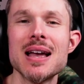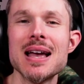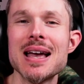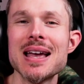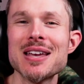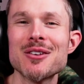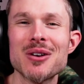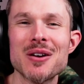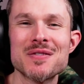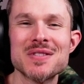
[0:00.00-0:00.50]

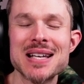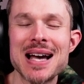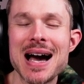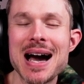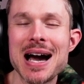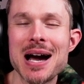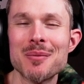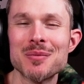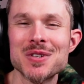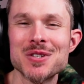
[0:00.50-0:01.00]
You don't have
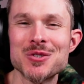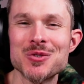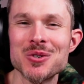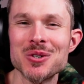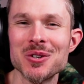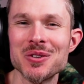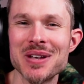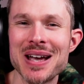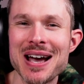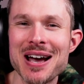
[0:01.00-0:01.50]
time to
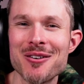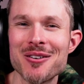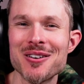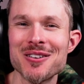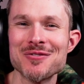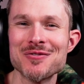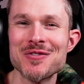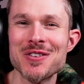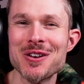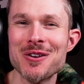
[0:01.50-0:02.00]
drill down
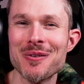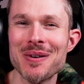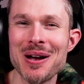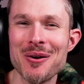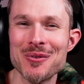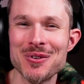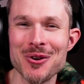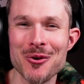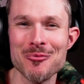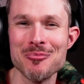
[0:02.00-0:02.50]
on figuring out
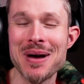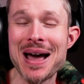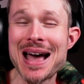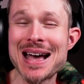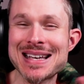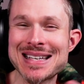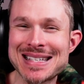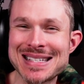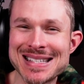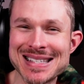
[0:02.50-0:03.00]
what your
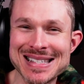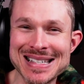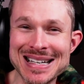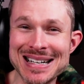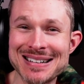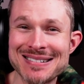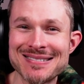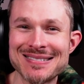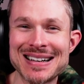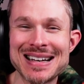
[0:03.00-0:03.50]
passions
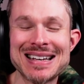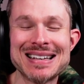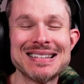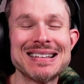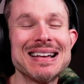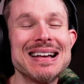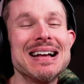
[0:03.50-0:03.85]
are, right?